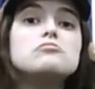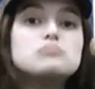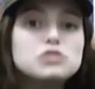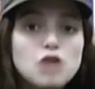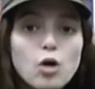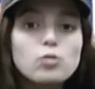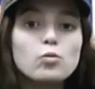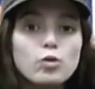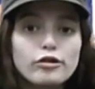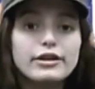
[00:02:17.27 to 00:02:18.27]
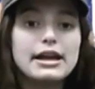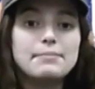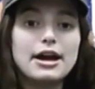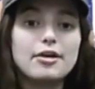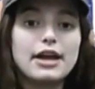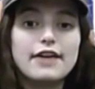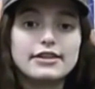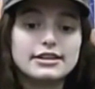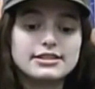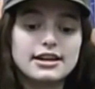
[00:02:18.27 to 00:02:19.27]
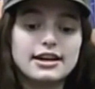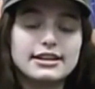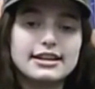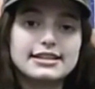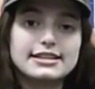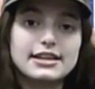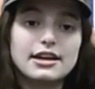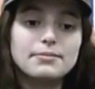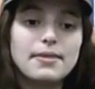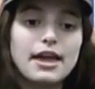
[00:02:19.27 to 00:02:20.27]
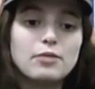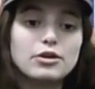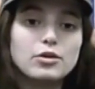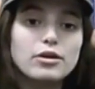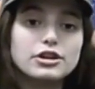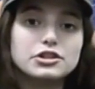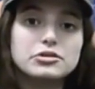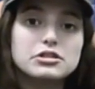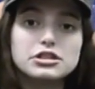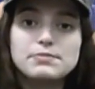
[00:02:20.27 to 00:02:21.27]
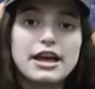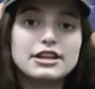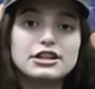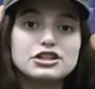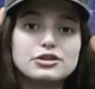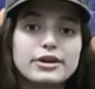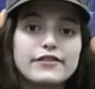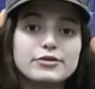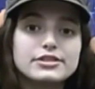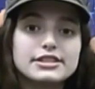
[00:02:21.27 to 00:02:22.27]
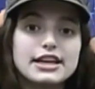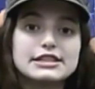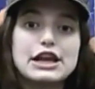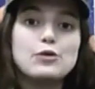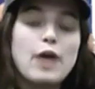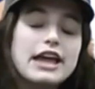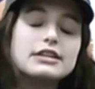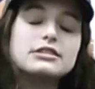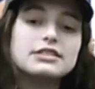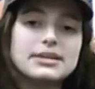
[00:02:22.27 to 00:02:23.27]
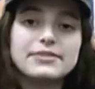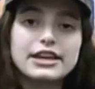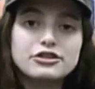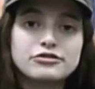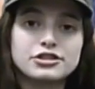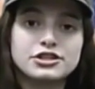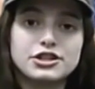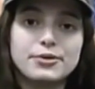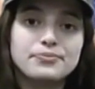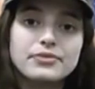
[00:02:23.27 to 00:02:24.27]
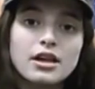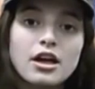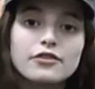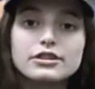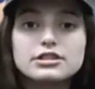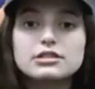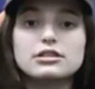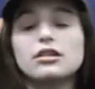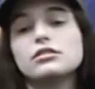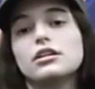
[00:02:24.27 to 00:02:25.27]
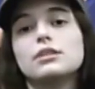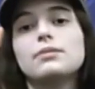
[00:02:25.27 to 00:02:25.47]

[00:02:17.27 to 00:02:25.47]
don't worry about having it decided, as I said, and what you want to do is just pay attention to what everyone says, and wait until something interests you. For instance, in our LARP,